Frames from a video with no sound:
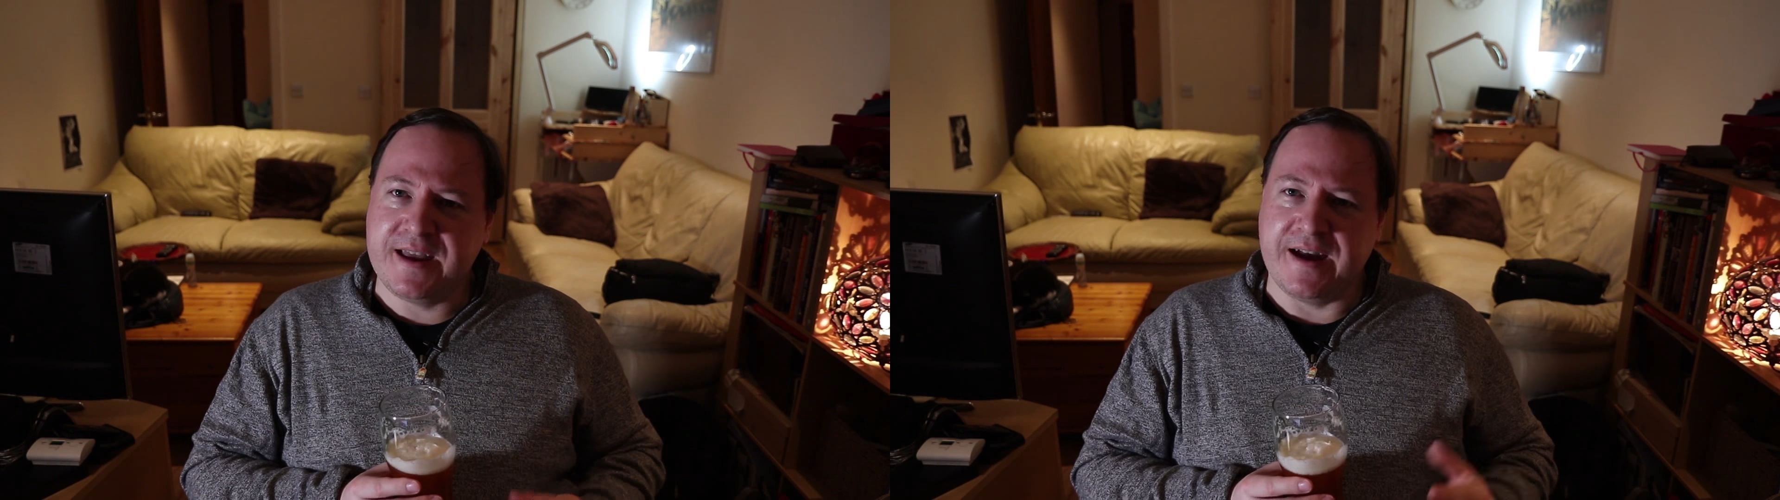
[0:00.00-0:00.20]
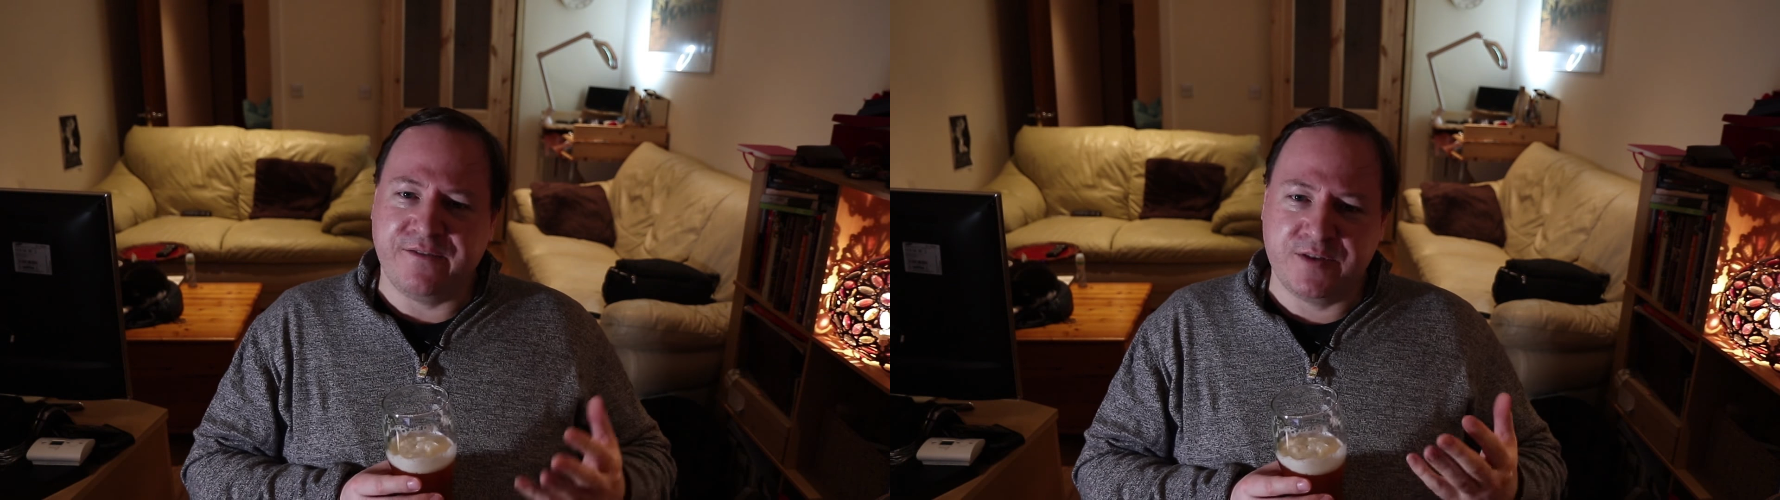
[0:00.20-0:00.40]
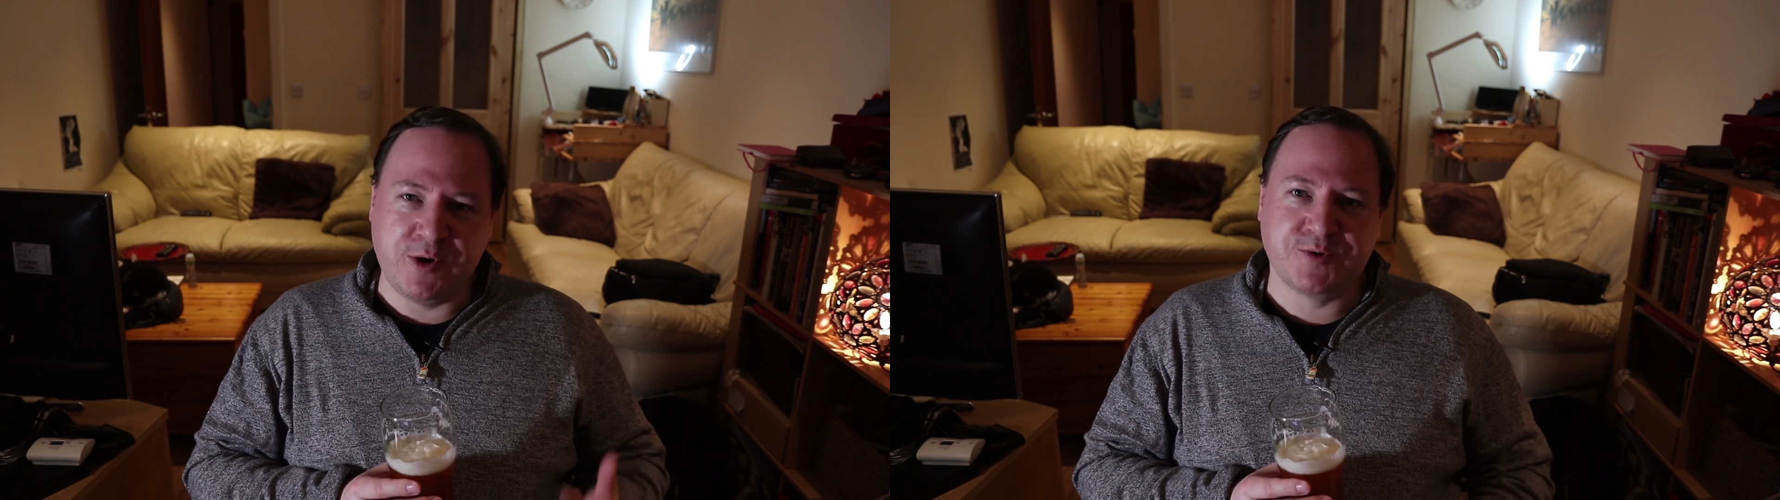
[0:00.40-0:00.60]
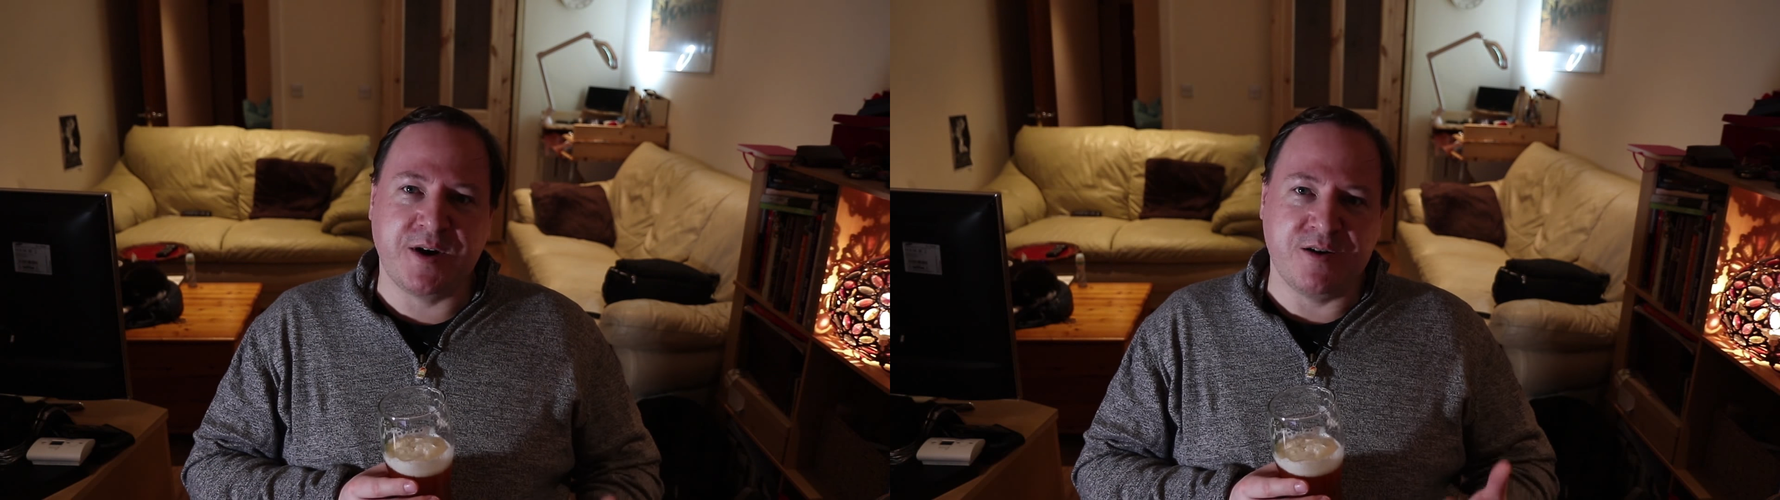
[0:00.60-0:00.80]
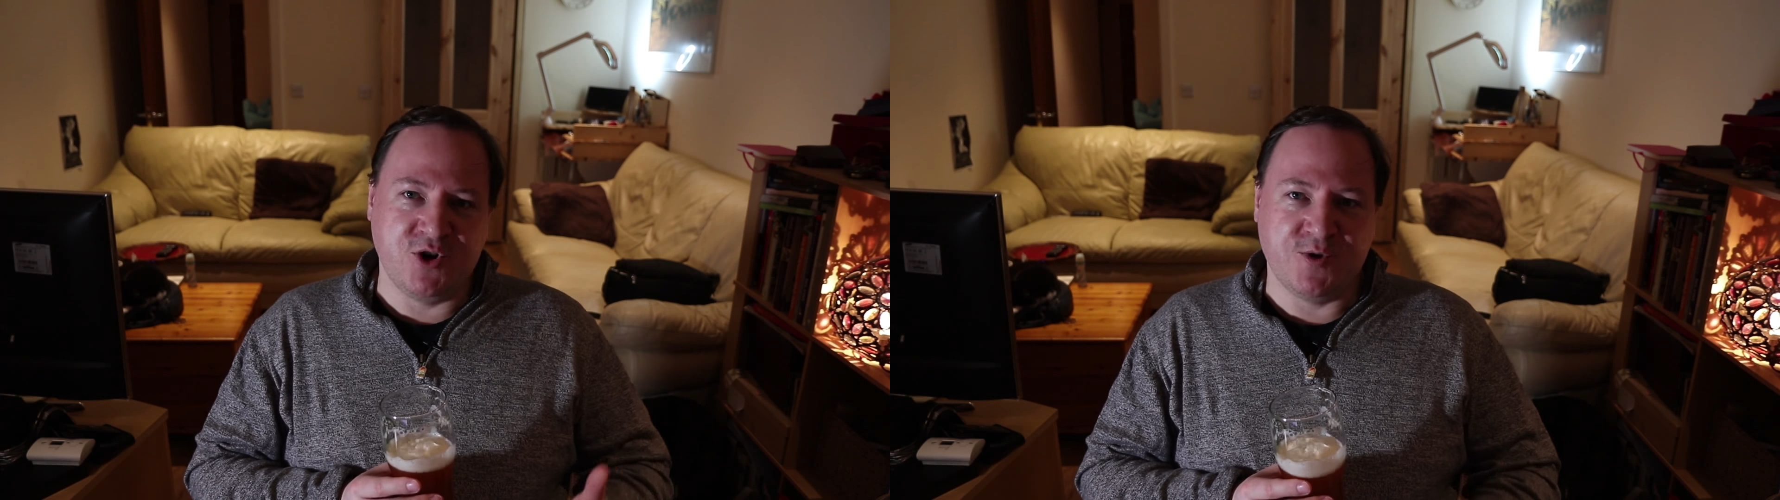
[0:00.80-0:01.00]
yeah, for the most
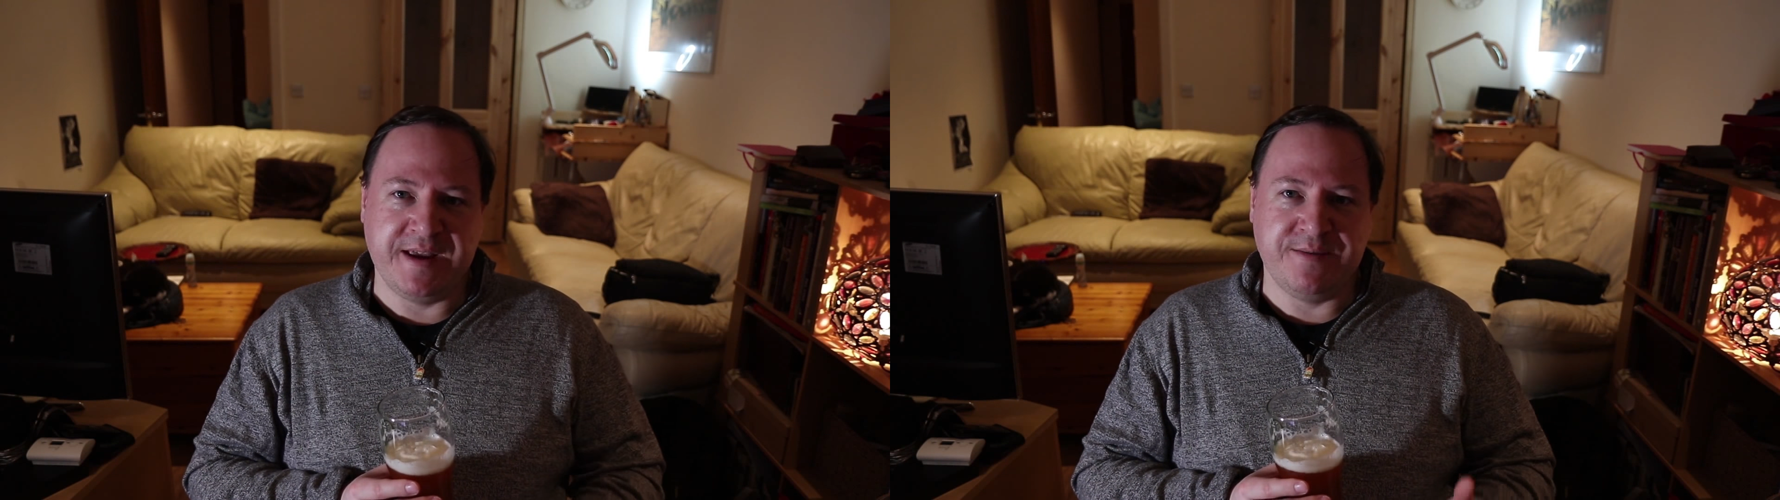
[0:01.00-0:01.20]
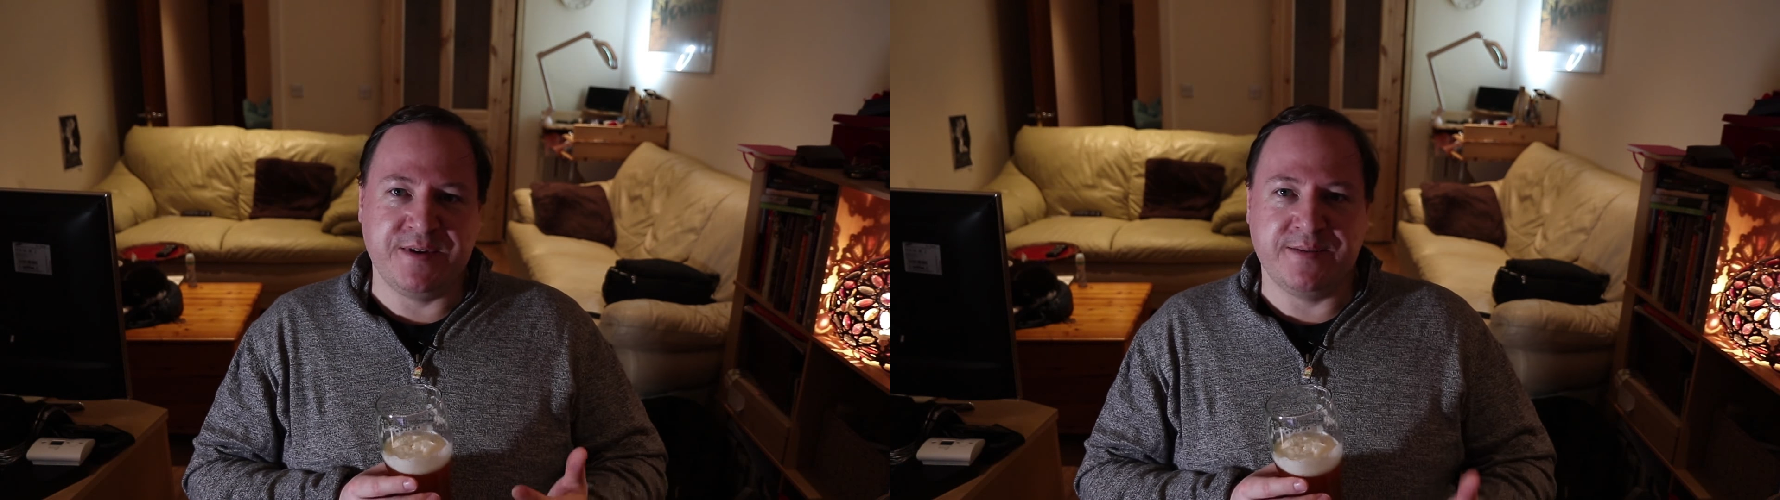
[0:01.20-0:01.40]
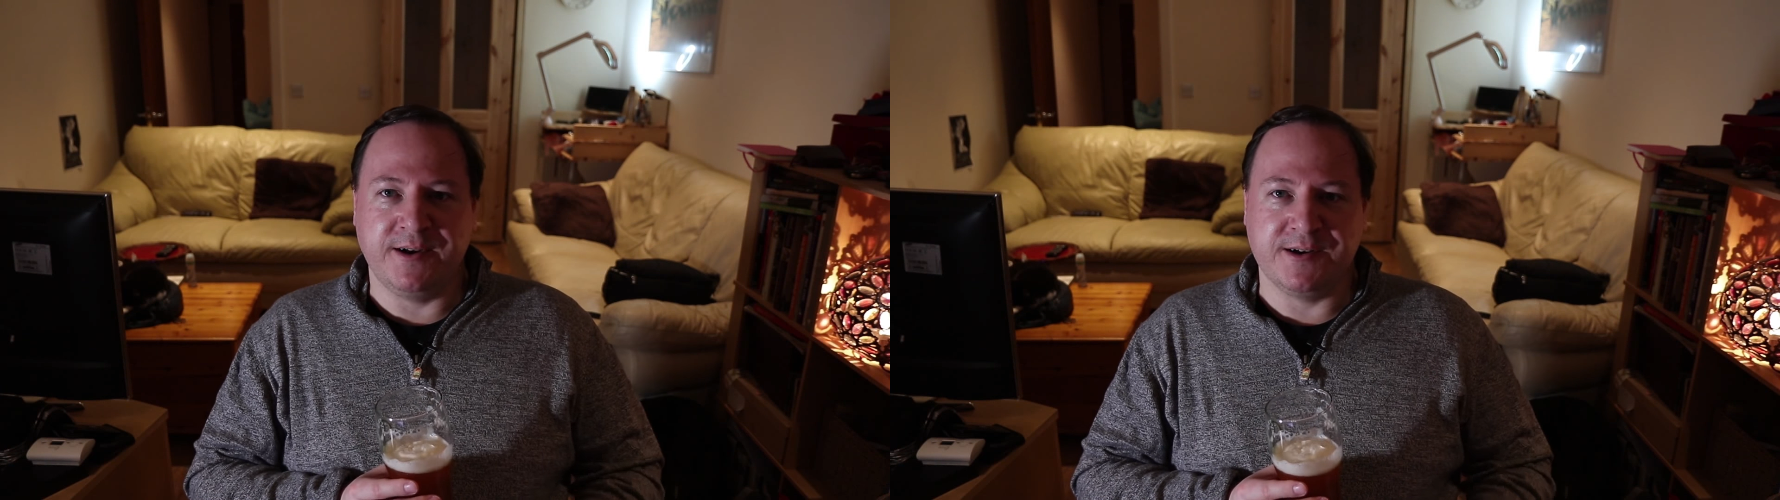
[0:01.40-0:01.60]
part, European beer